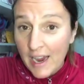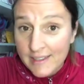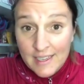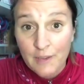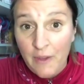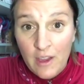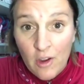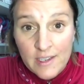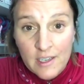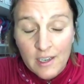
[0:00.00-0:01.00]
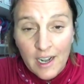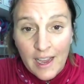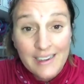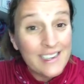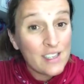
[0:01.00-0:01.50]
identifying your ideal
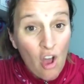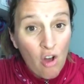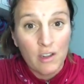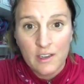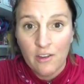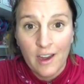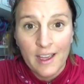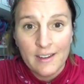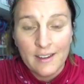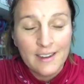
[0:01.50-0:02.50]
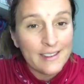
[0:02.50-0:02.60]
client is all in your head.